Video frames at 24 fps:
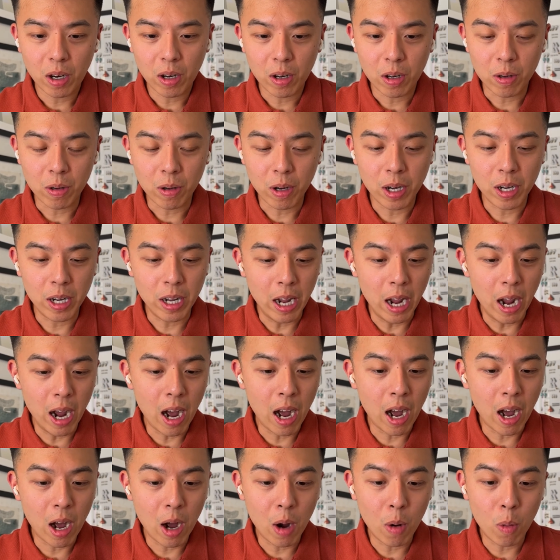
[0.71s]
Alrighty,
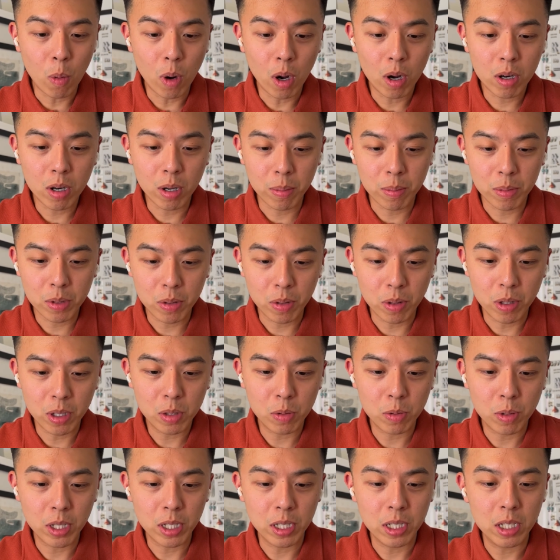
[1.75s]
welcome to This
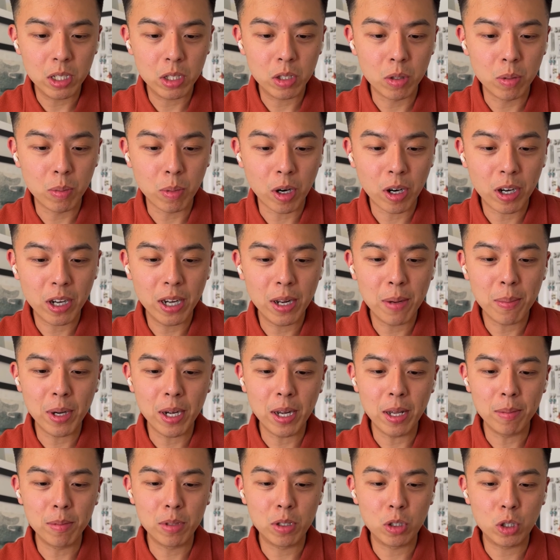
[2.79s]
Week in Digital Marketing. My
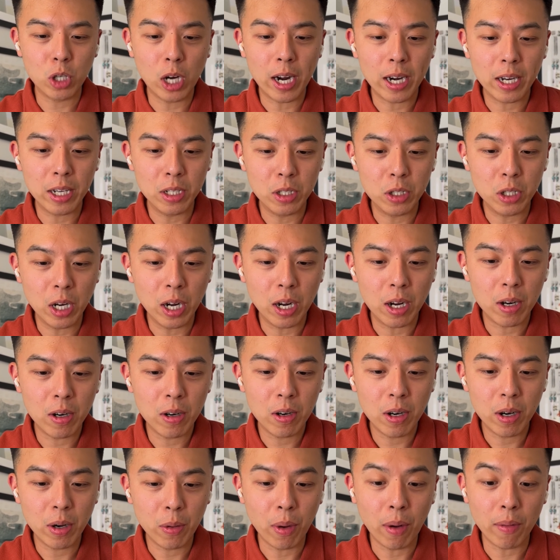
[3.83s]
name's Jackie Chow.
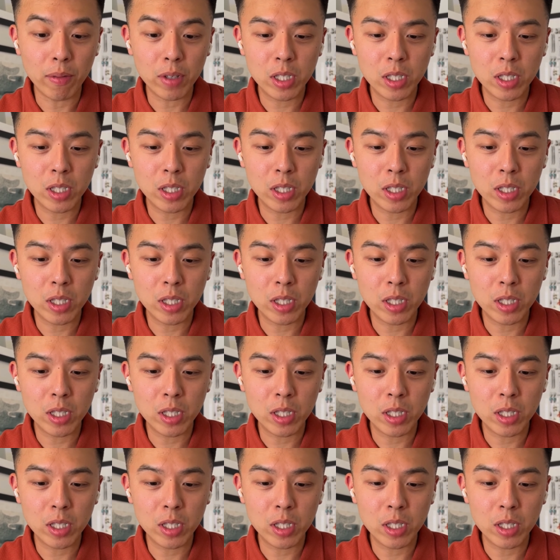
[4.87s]
We have a